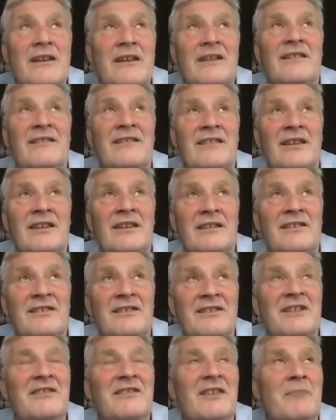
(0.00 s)
is
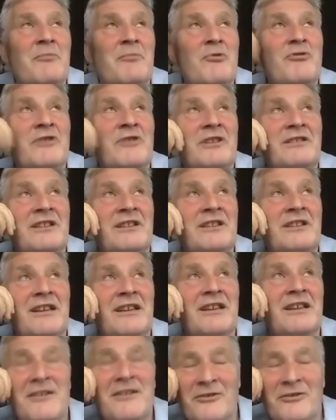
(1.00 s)
still supporting the
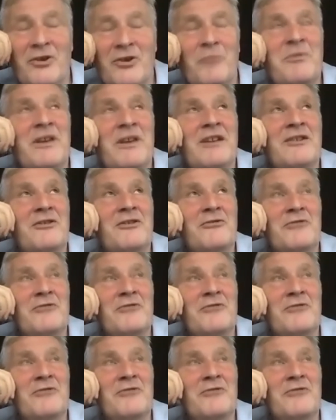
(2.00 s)
mm-hmm. European mm-hmm.